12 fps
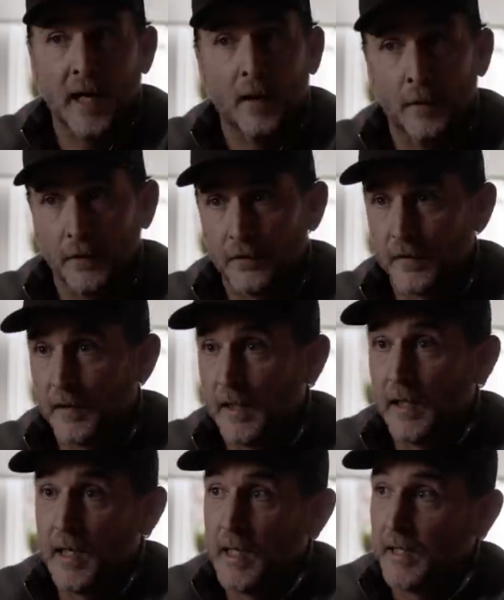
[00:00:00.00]
hours
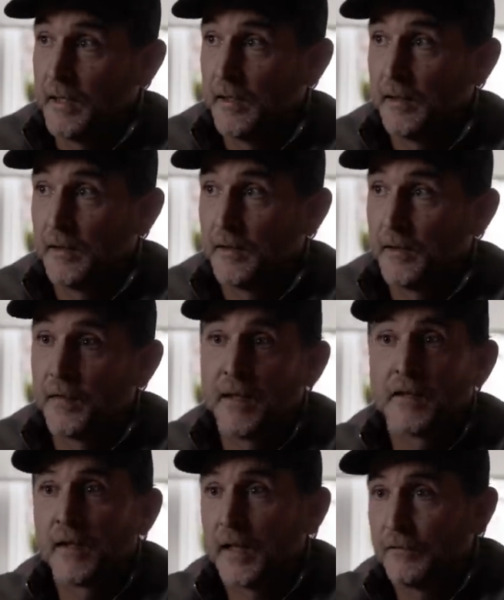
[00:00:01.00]
and the
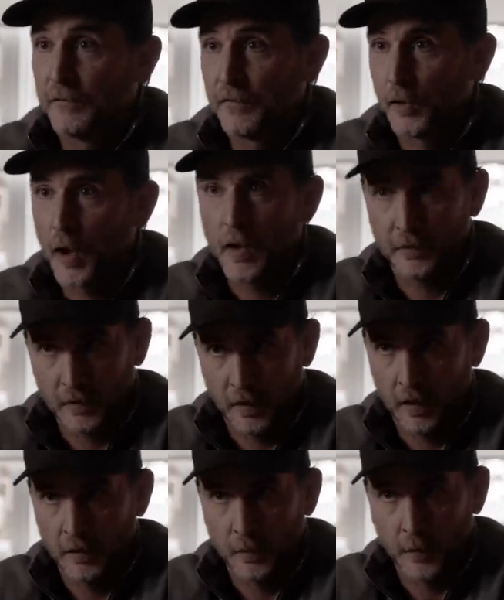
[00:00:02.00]
things that I've lost
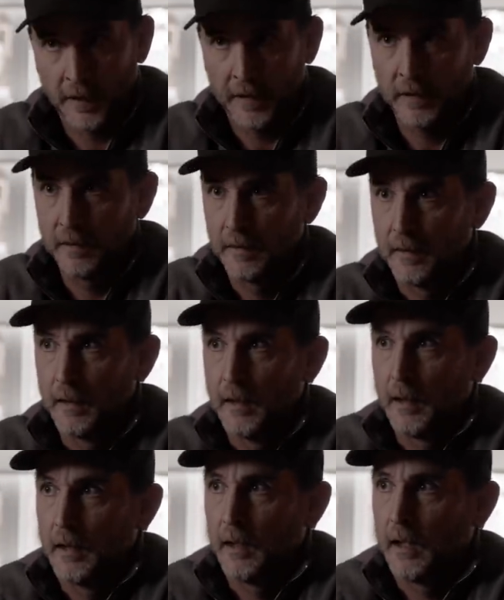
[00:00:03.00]
along the way
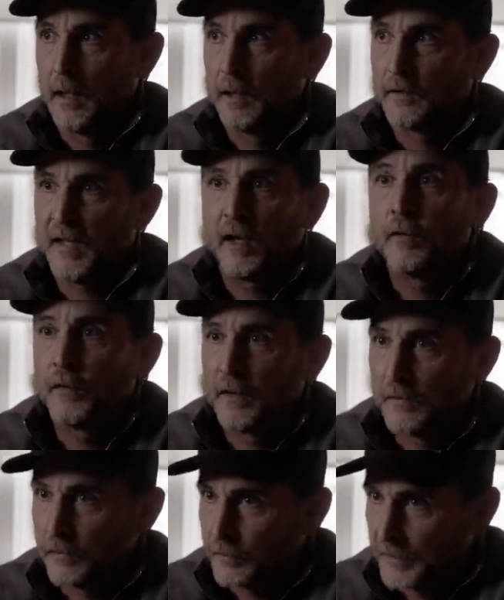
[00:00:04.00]
uh,
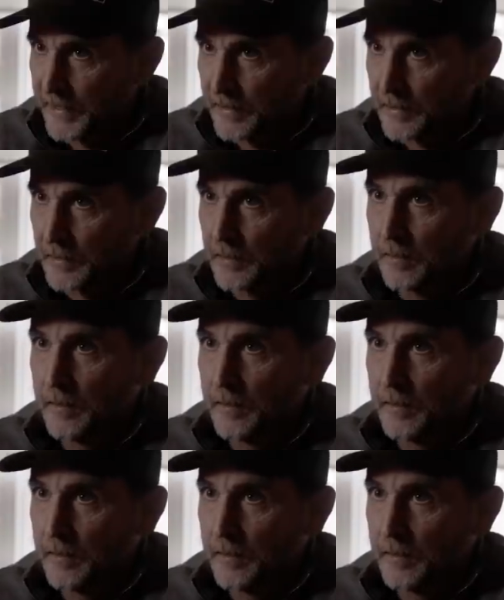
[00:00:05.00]
sacrifices you make.